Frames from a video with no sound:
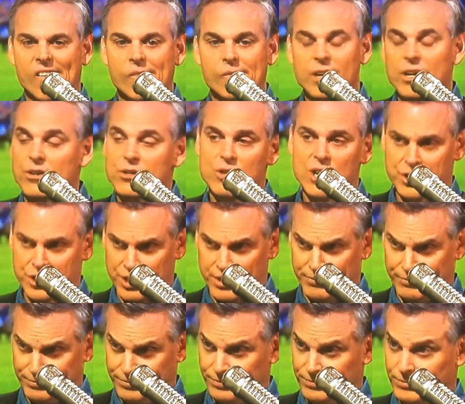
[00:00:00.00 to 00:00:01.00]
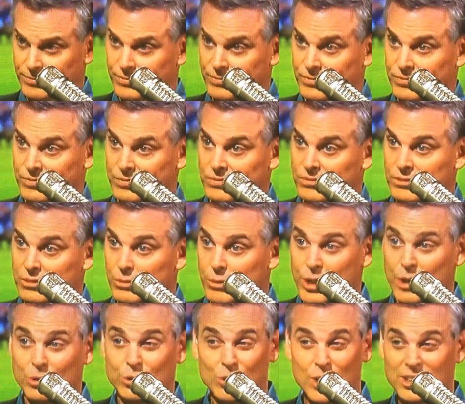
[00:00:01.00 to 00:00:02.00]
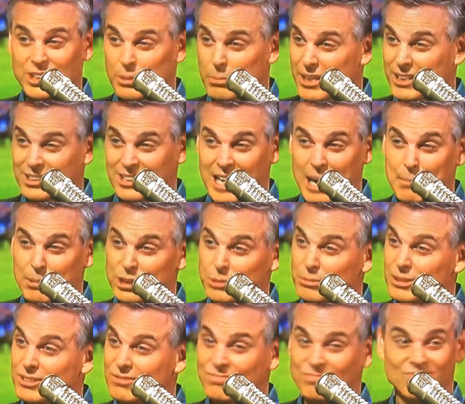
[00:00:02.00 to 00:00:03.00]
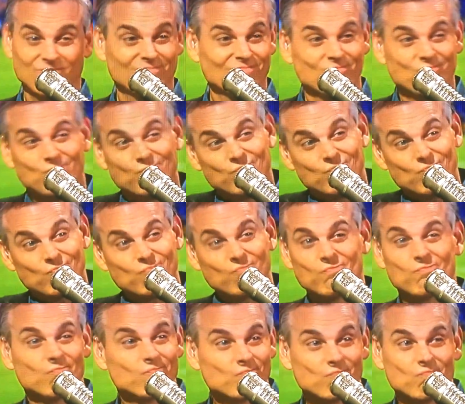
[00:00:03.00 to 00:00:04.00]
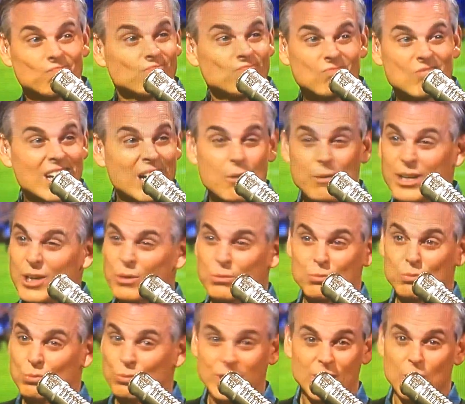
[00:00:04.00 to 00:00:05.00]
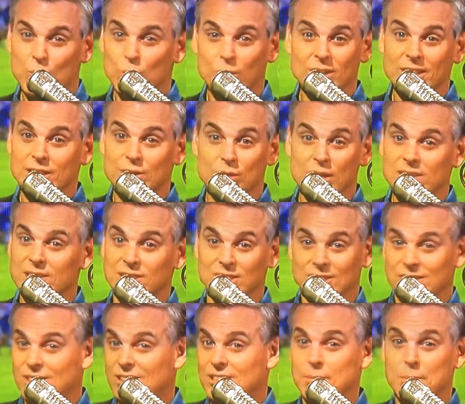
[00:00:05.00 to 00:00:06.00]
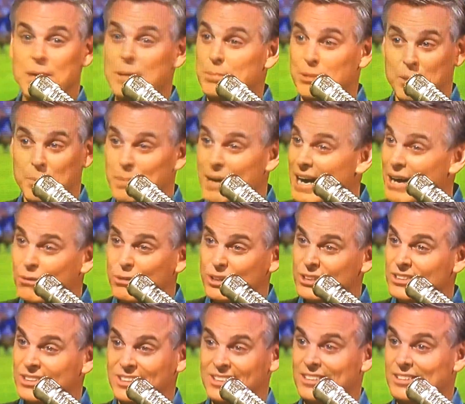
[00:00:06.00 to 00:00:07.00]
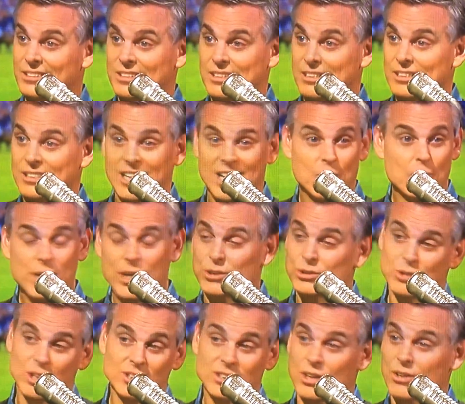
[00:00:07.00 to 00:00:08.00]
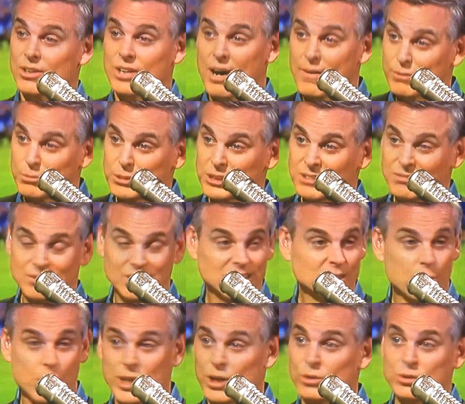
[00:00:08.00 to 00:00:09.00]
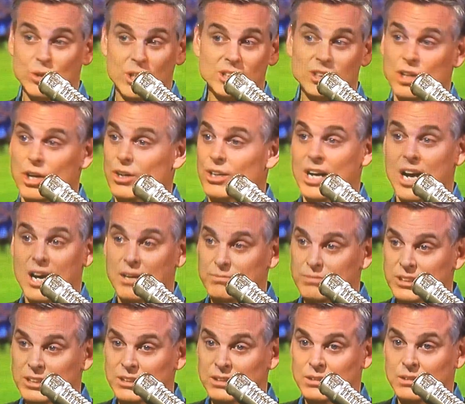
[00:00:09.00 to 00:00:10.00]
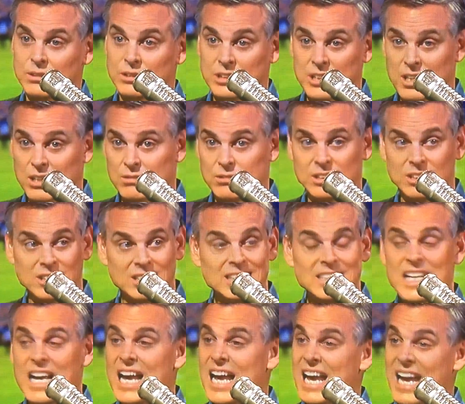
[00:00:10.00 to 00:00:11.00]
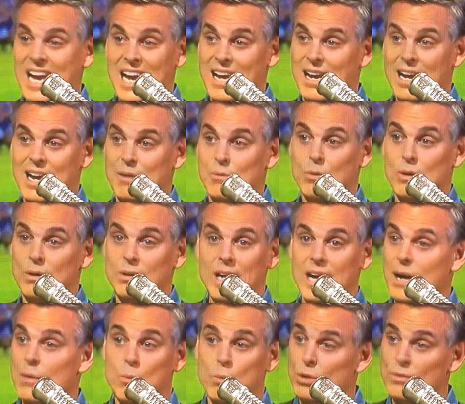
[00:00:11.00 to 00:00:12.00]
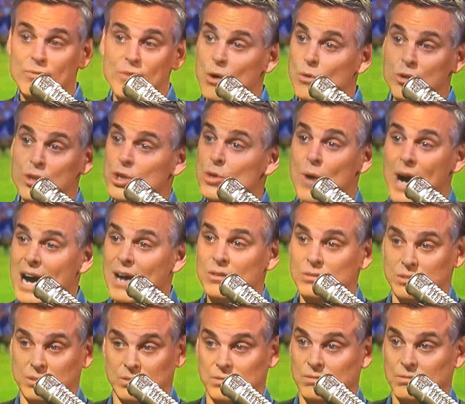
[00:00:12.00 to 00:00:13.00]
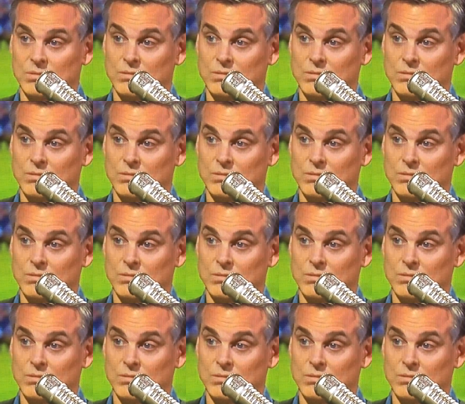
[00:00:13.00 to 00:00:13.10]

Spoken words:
we don't trust you. We don't trust the big establishment. And we don't really trust the people in power. And we don't trust our government. And we don't trust our Congress. And we're voting you out.